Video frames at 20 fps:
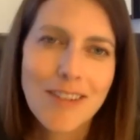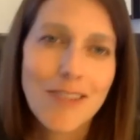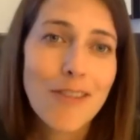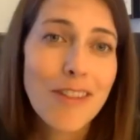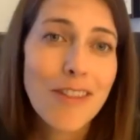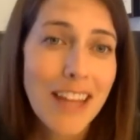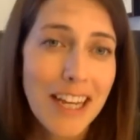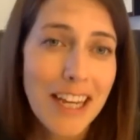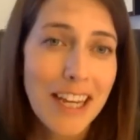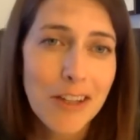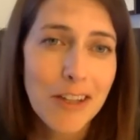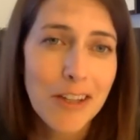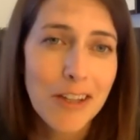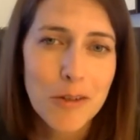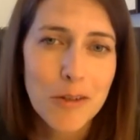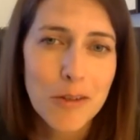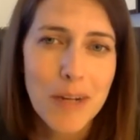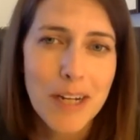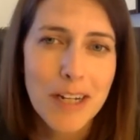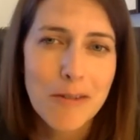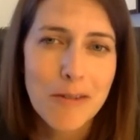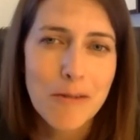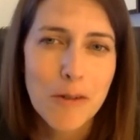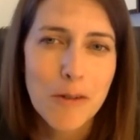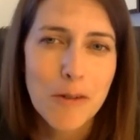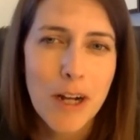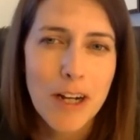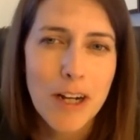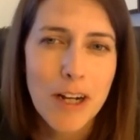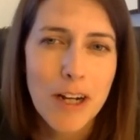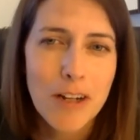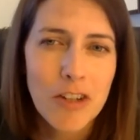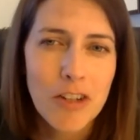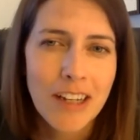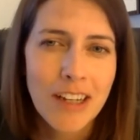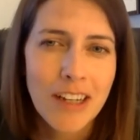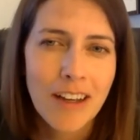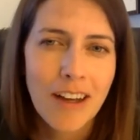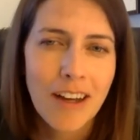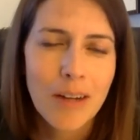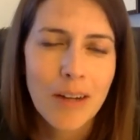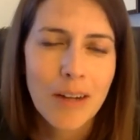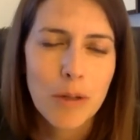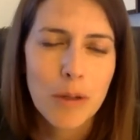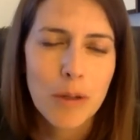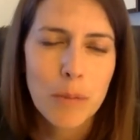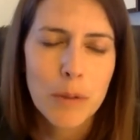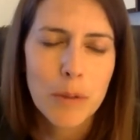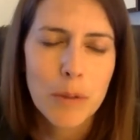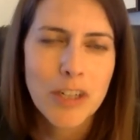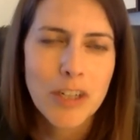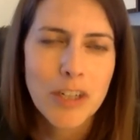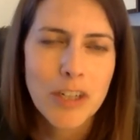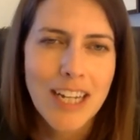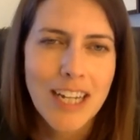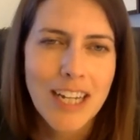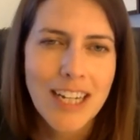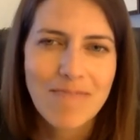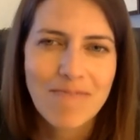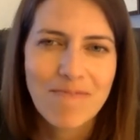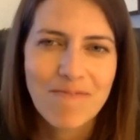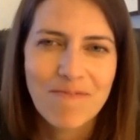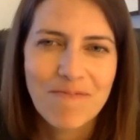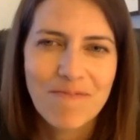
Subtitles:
So thank you so much for watching. We appreciate it.